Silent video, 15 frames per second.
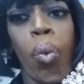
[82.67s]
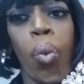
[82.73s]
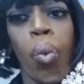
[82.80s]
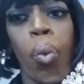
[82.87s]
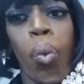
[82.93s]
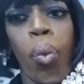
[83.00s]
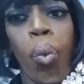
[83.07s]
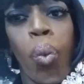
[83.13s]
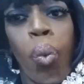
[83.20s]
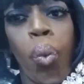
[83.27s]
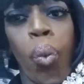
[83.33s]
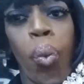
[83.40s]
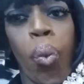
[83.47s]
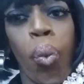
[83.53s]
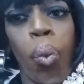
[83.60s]

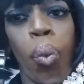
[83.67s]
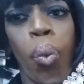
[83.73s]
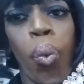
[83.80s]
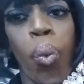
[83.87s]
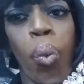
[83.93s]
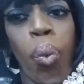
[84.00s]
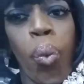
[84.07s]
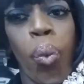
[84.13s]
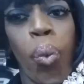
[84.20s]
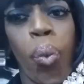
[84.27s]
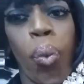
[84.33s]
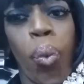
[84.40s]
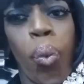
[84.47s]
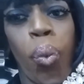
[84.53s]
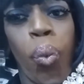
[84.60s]

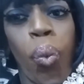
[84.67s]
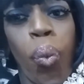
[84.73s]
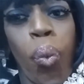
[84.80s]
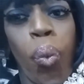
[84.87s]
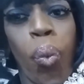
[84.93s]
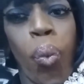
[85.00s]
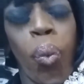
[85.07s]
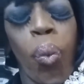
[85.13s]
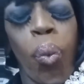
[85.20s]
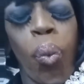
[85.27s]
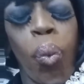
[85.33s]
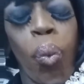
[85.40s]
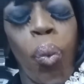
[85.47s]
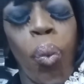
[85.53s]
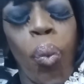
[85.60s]

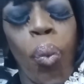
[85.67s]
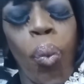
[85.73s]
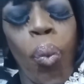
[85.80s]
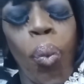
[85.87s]
Nobody speaks.